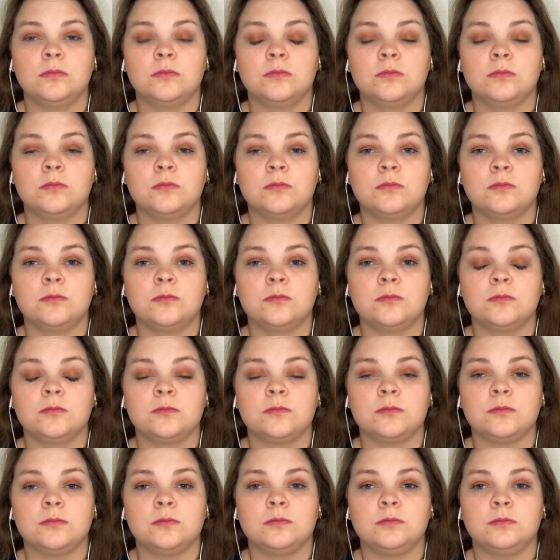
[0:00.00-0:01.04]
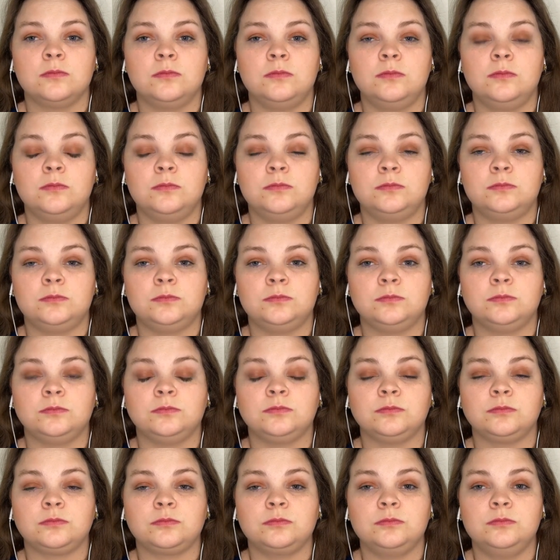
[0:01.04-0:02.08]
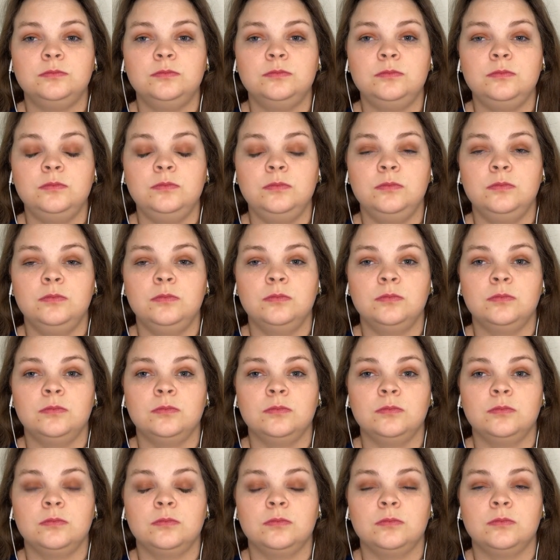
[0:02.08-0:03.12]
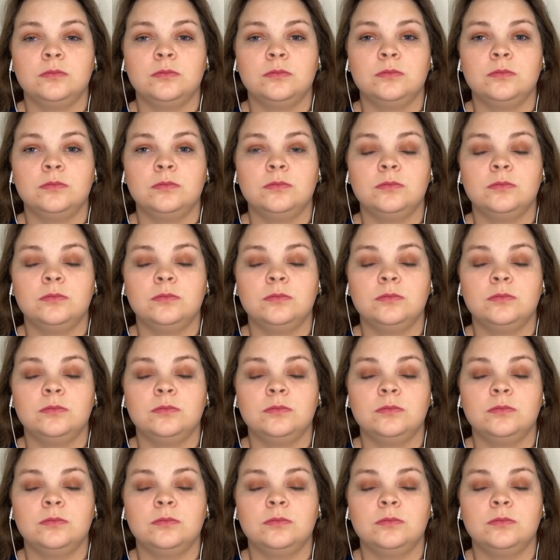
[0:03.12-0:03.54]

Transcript: [no speech]